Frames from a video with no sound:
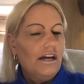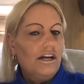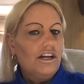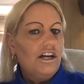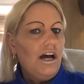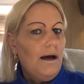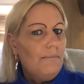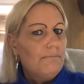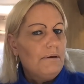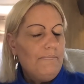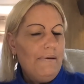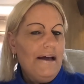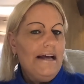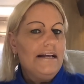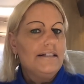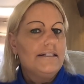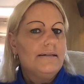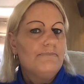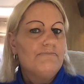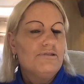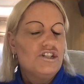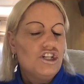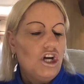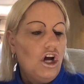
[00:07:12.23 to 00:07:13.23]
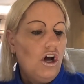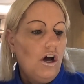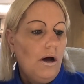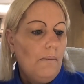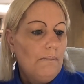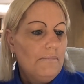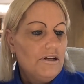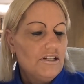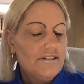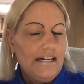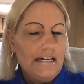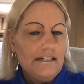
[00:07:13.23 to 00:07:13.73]
a couple of pairs of
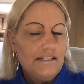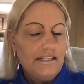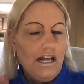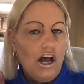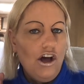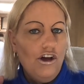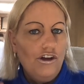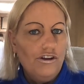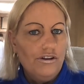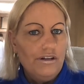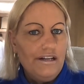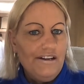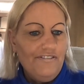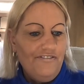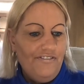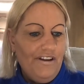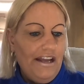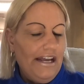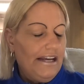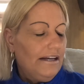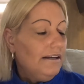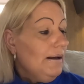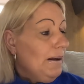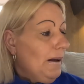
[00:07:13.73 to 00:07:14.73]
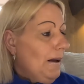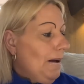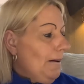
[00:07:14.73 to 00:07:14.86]
pyjamas. That's the only thing.